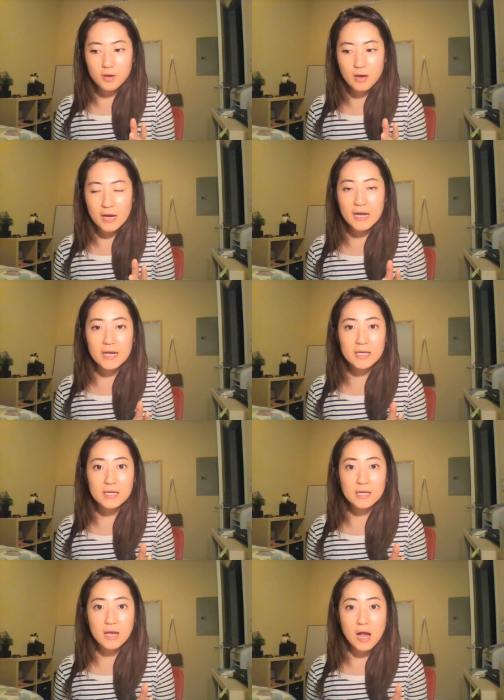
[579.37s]

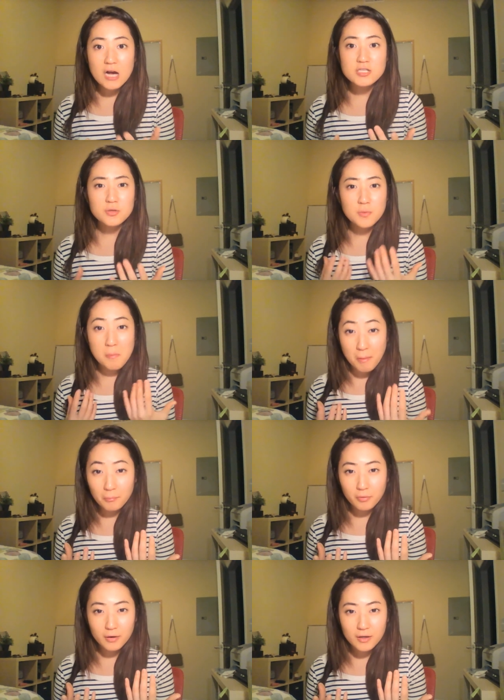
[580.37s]
I actually
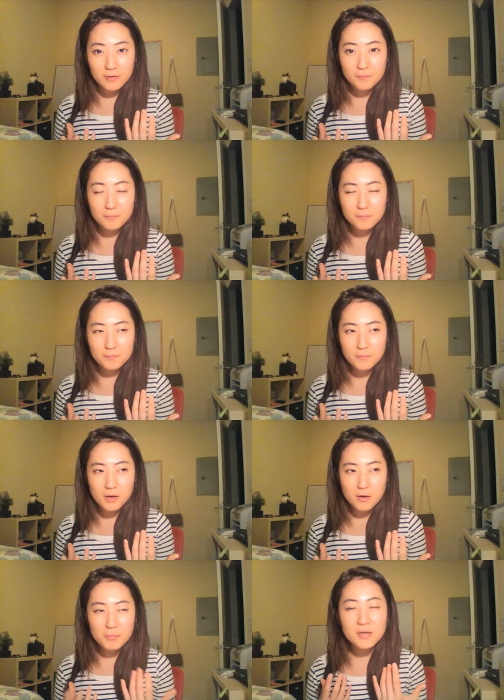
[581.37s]
remember it
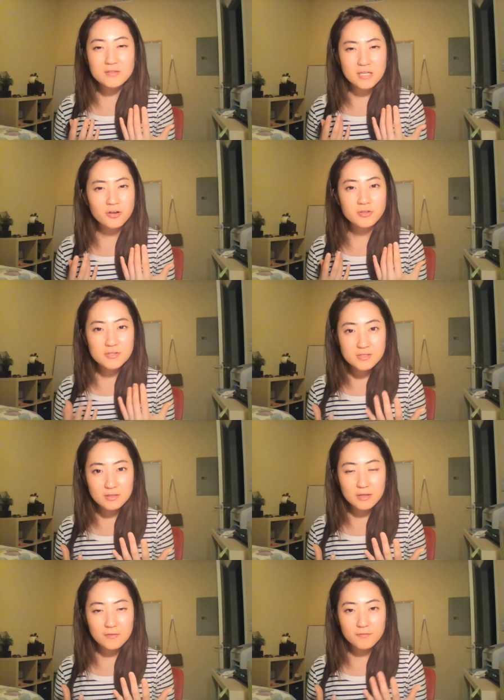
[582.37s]
because I
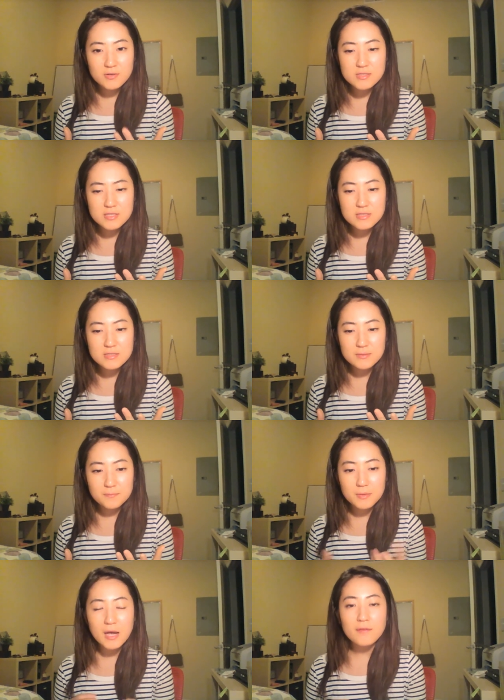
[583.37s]
understood it, versus
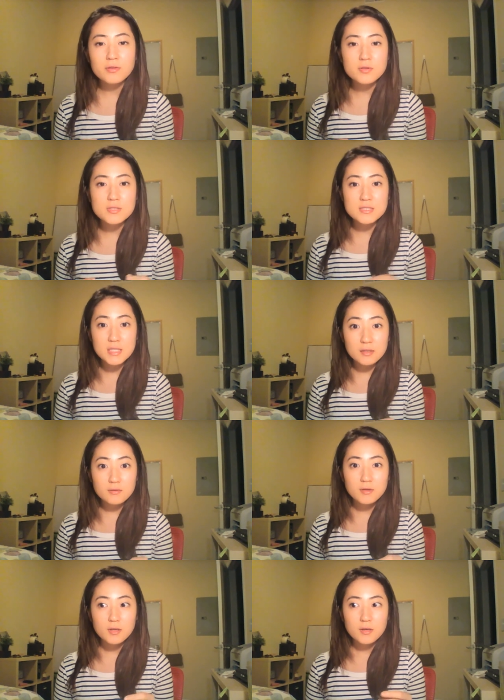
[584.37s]
me having to sit
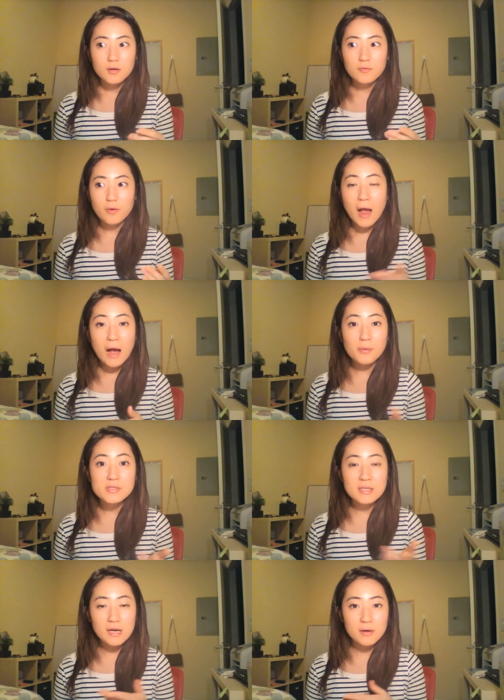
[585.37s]
for
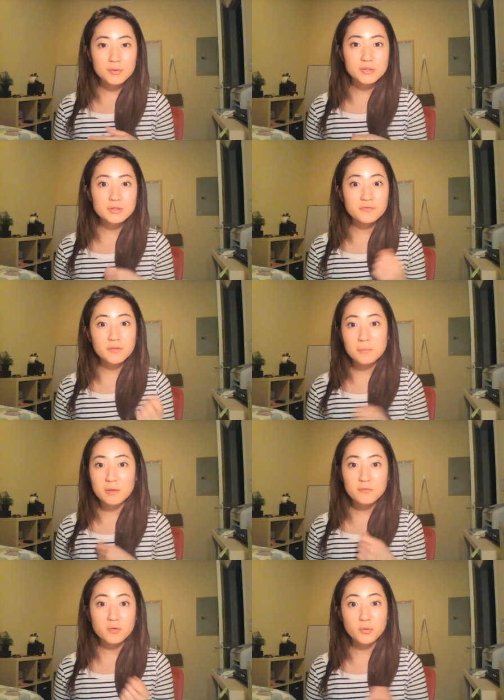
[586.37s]
hours and hours
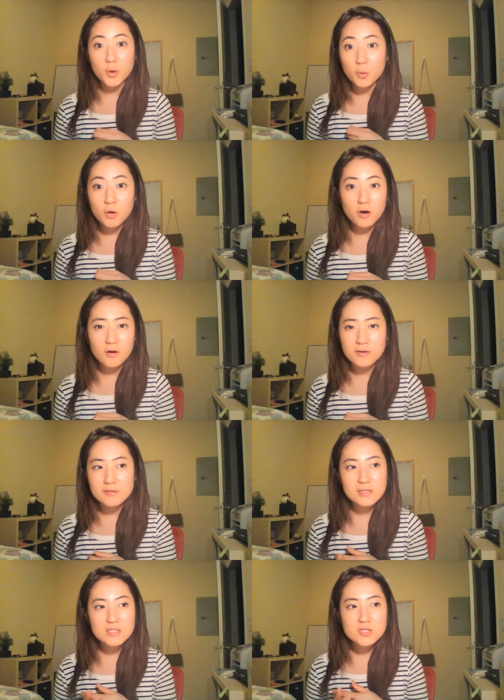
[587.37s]
flipping through note cards.
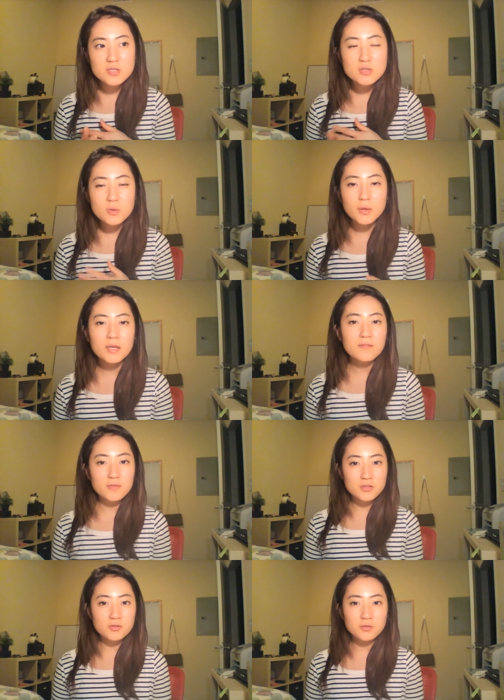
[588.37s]
That's just so
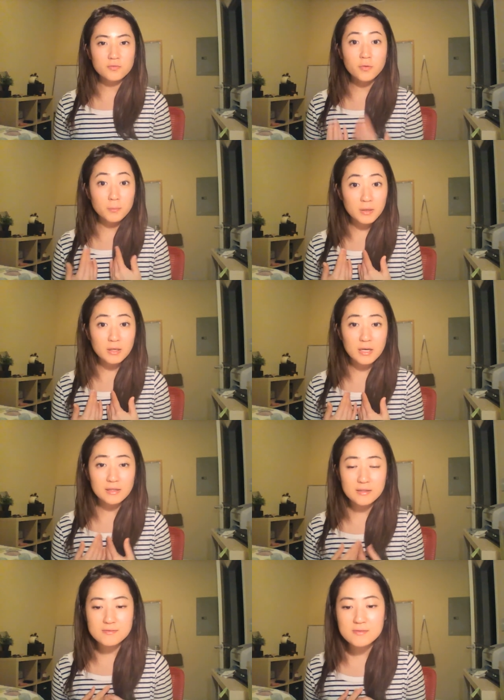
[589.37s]
inefficient for me,
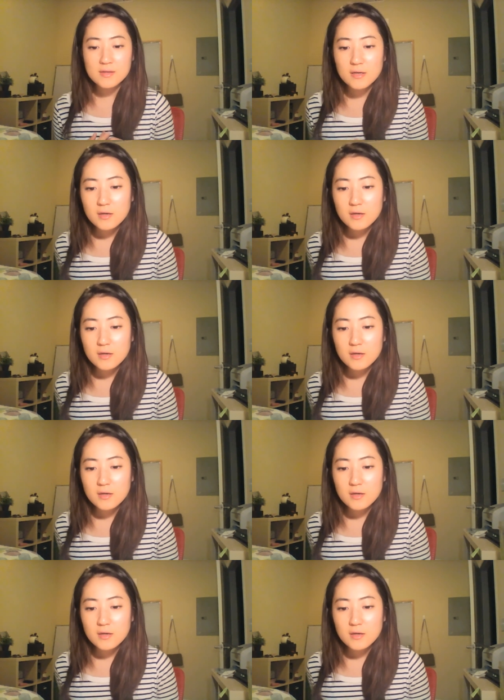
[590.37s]
at least.